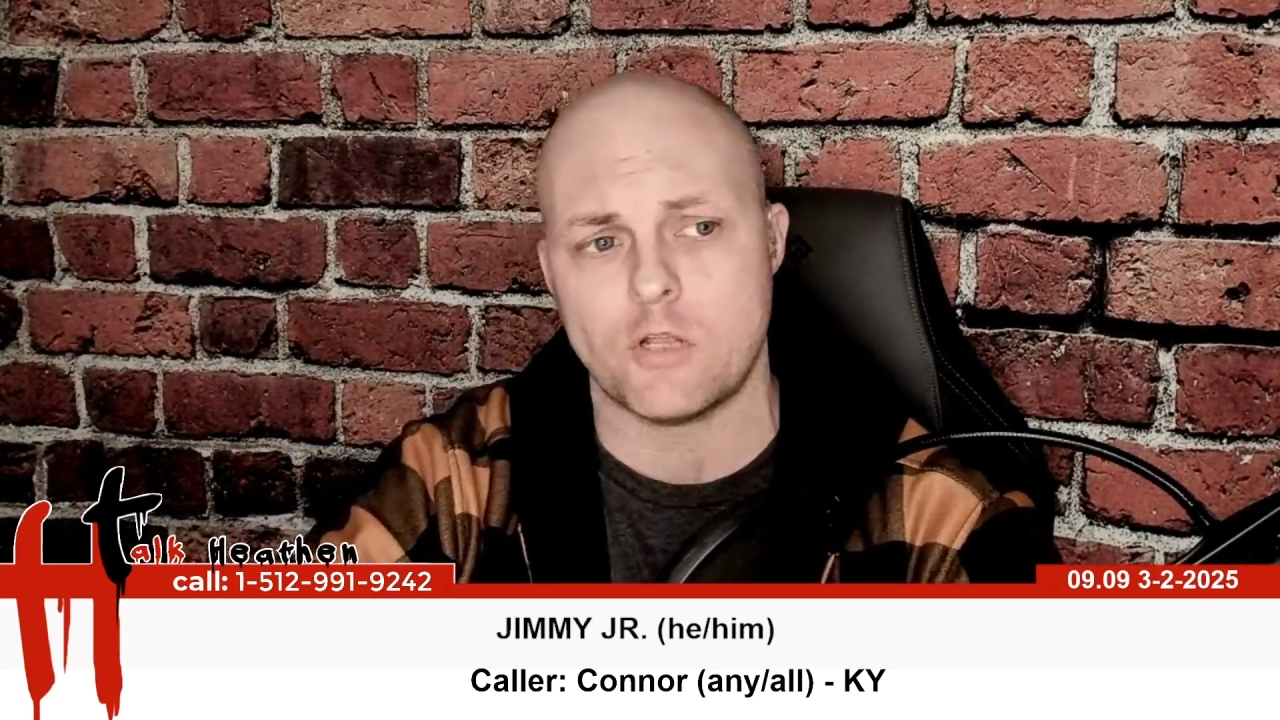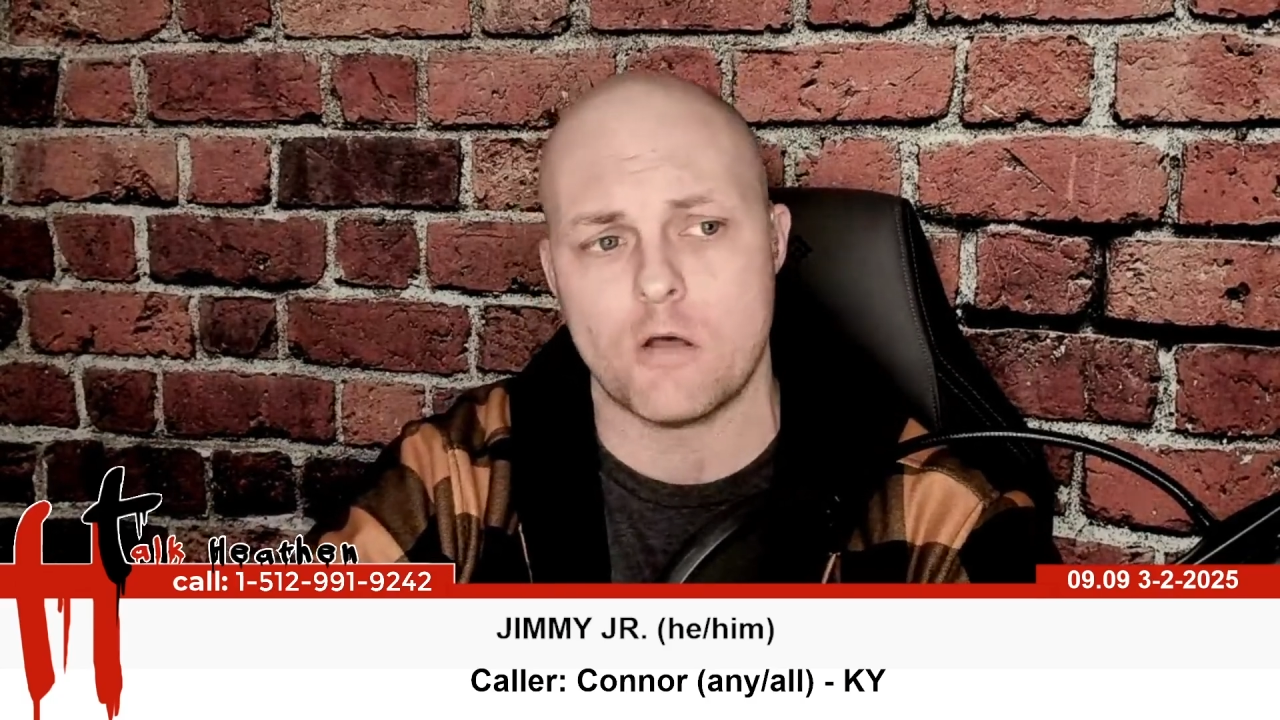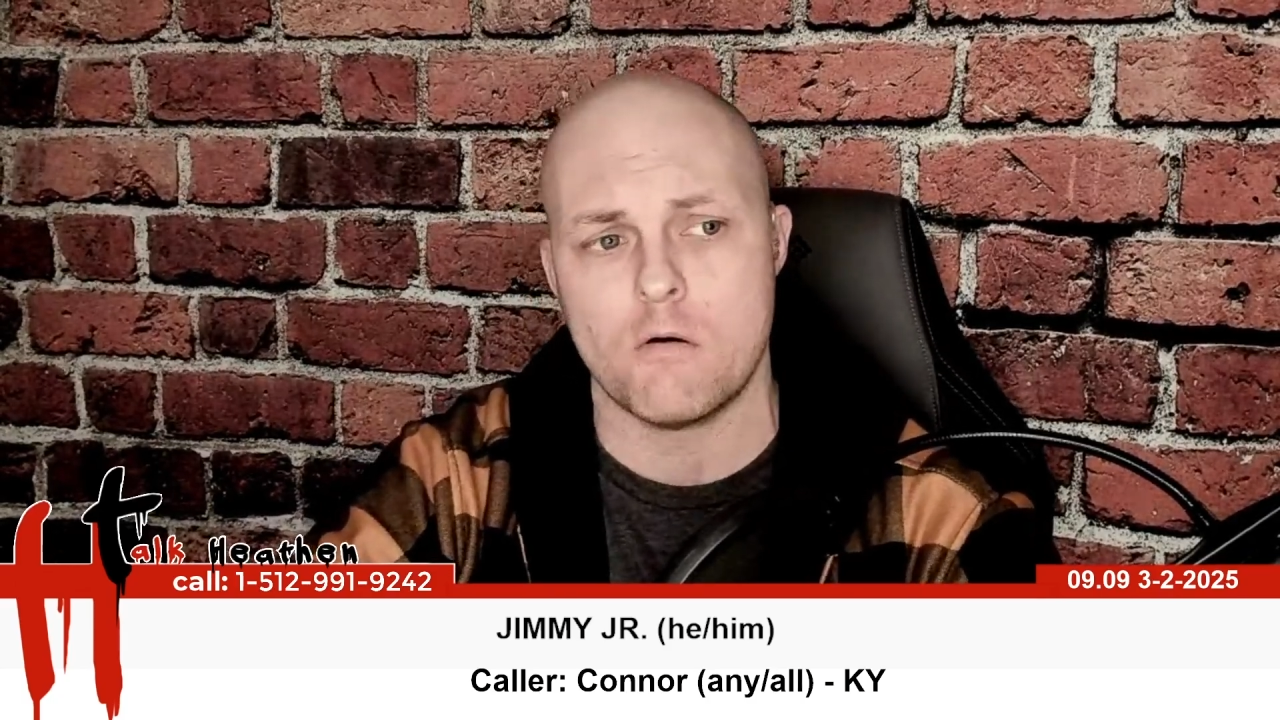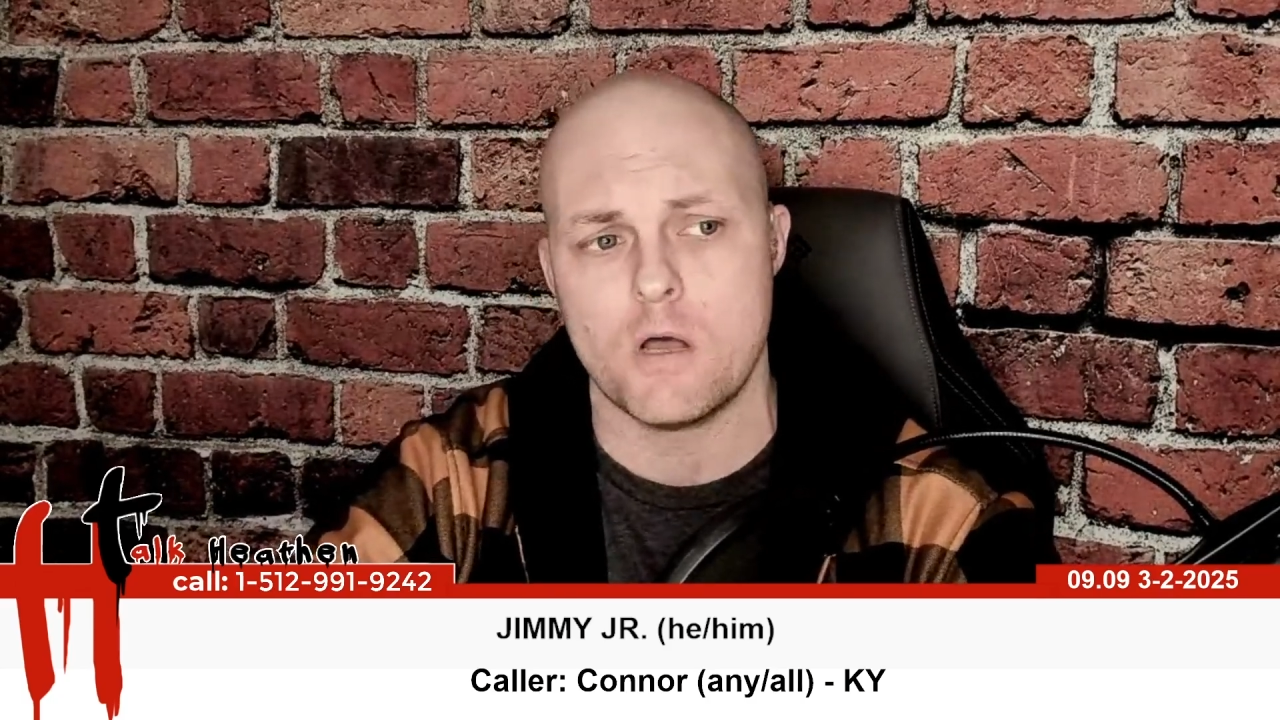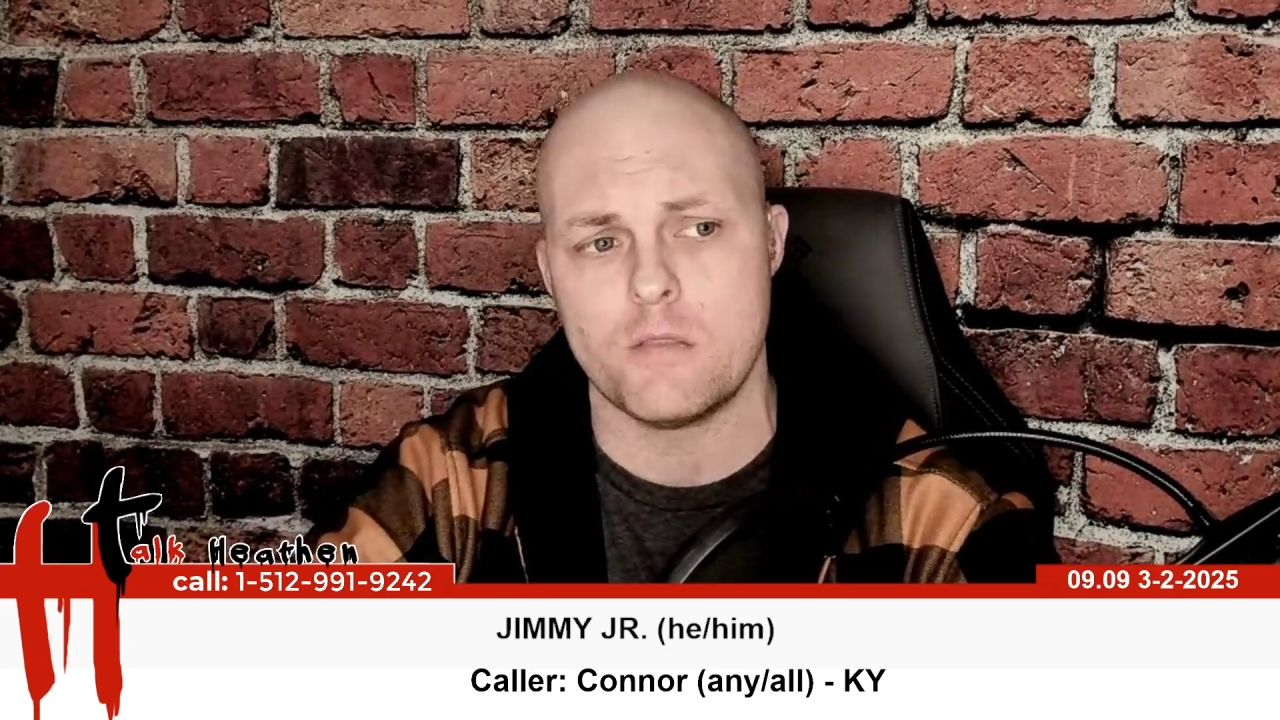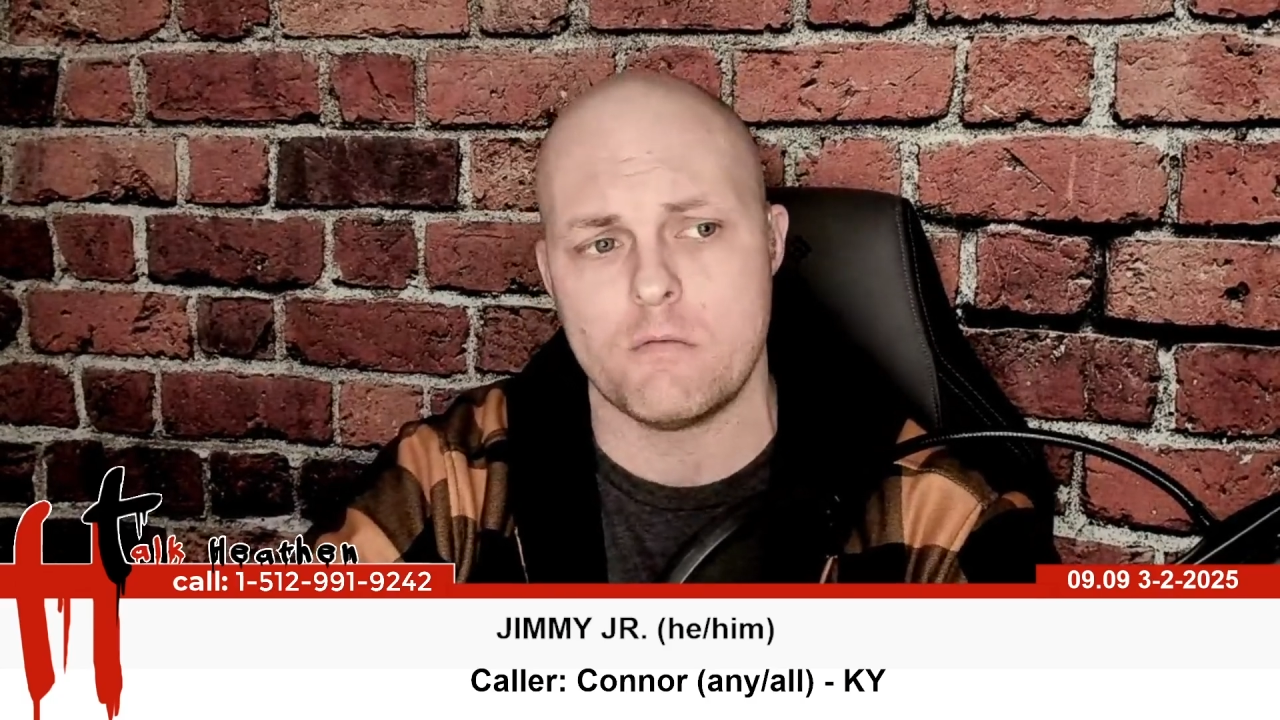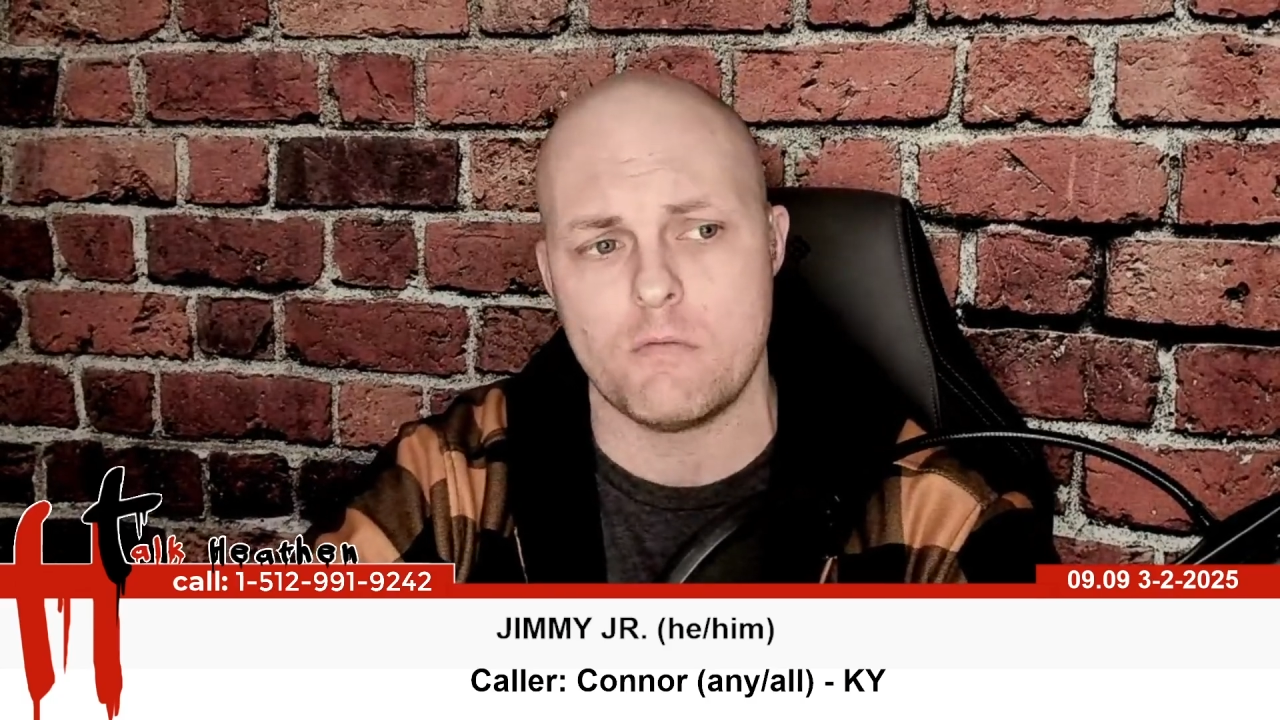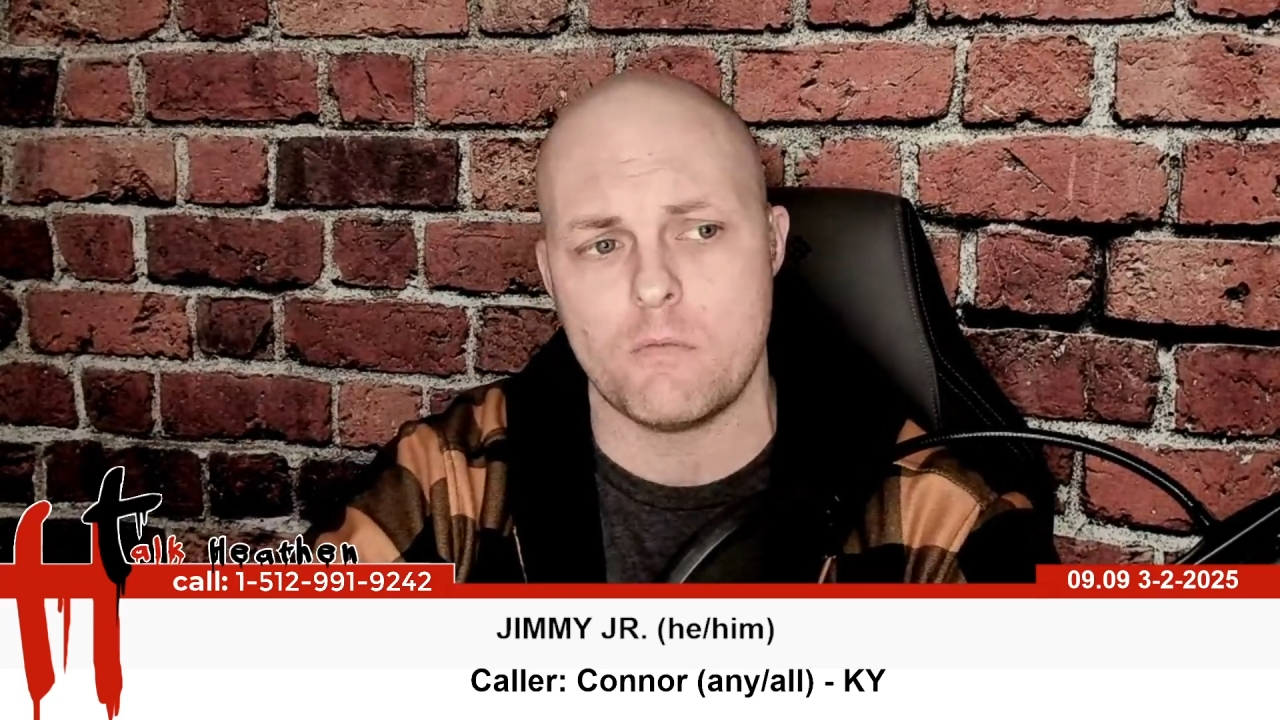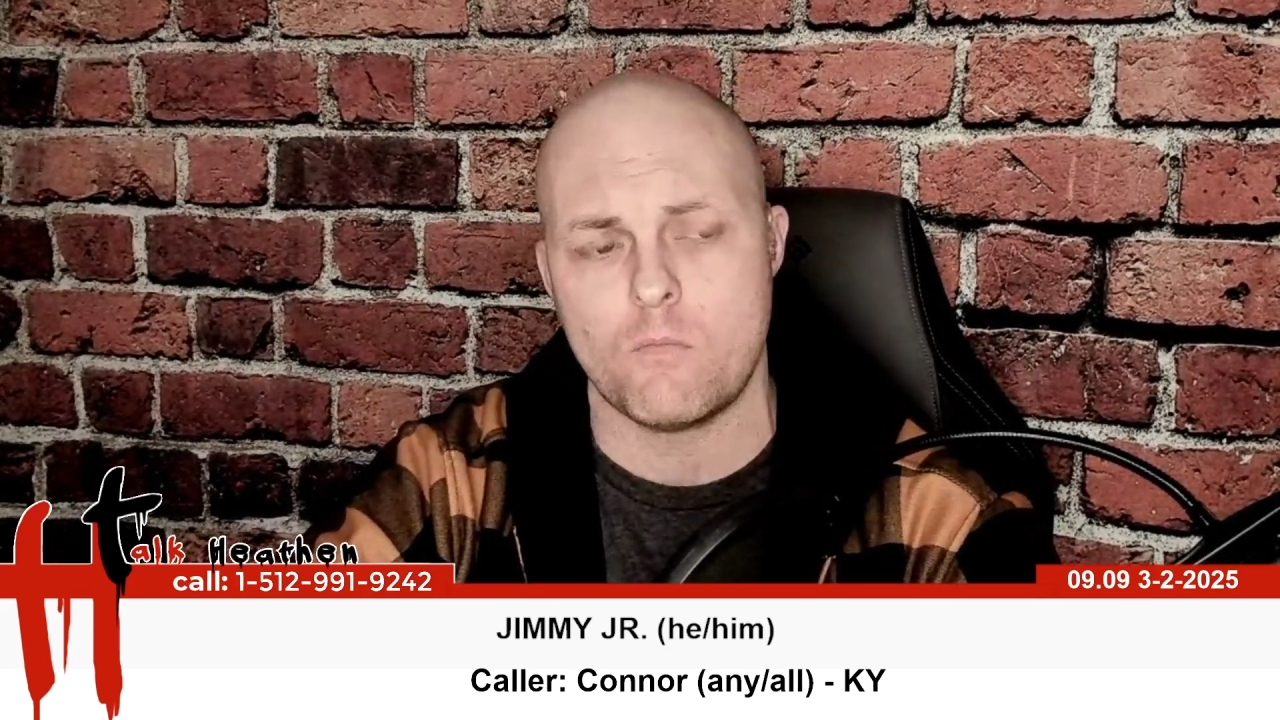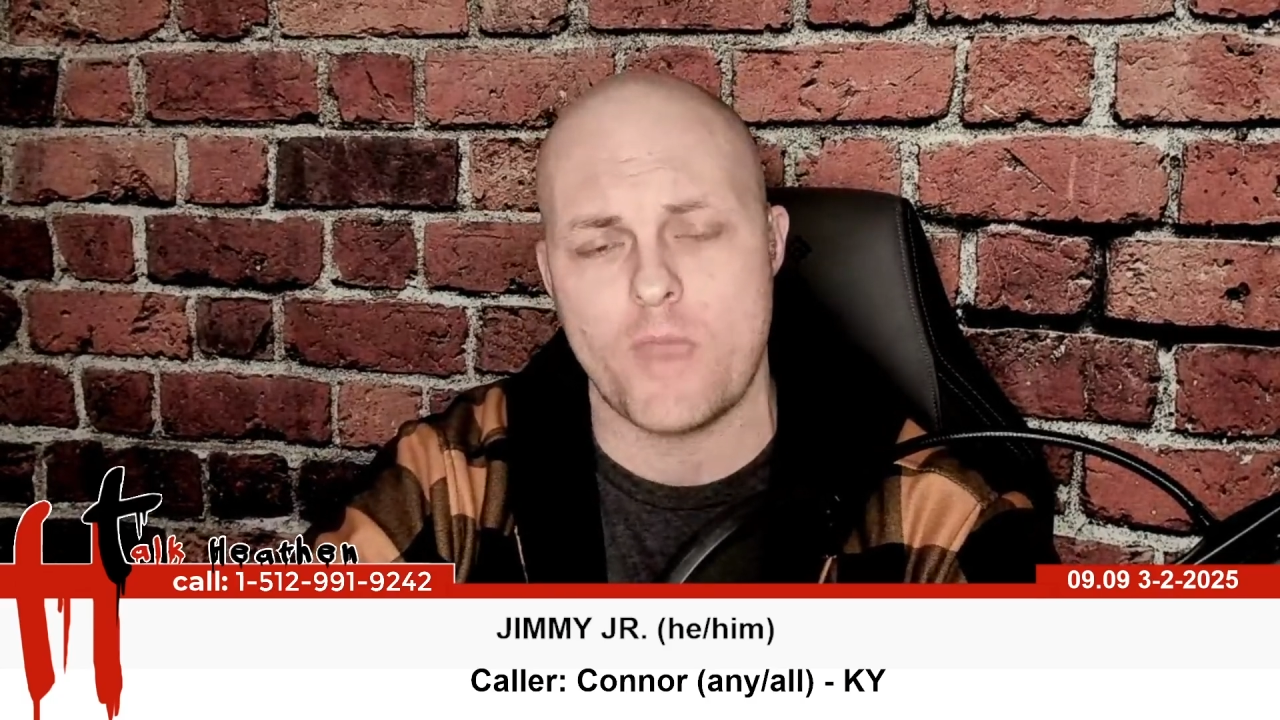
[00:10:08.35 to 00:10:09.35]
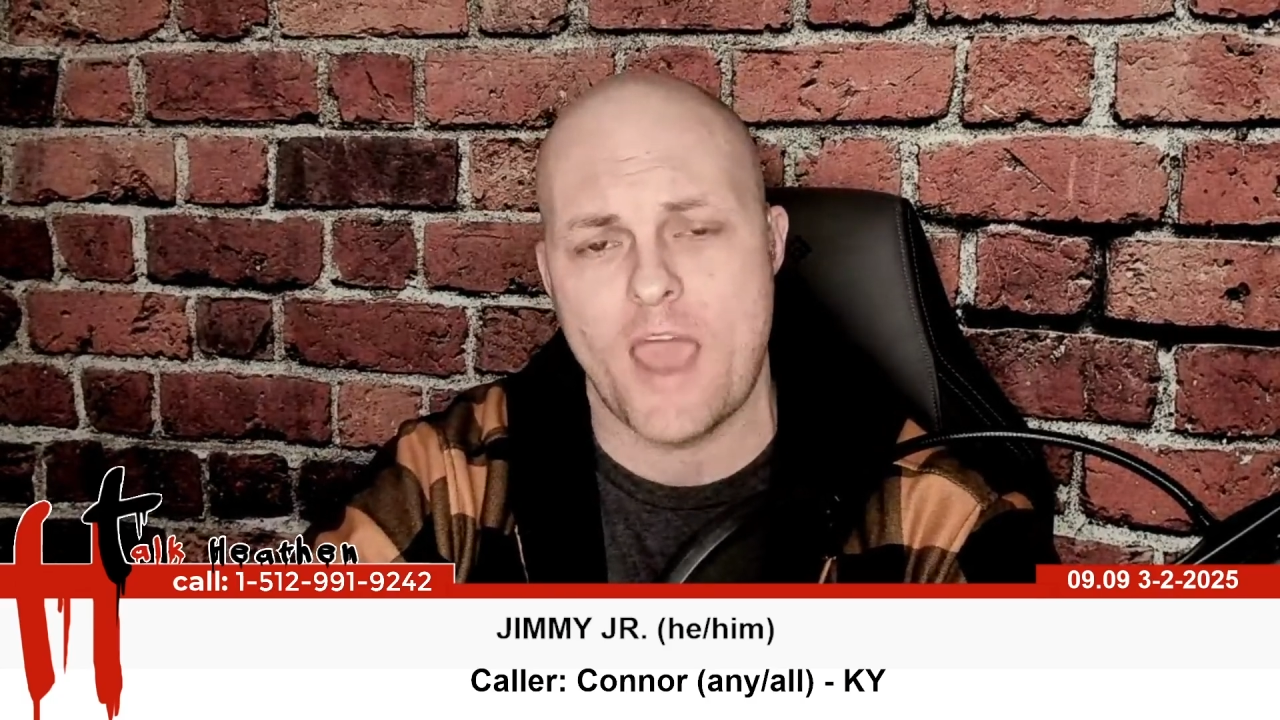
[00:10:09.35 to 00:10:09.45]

You know, we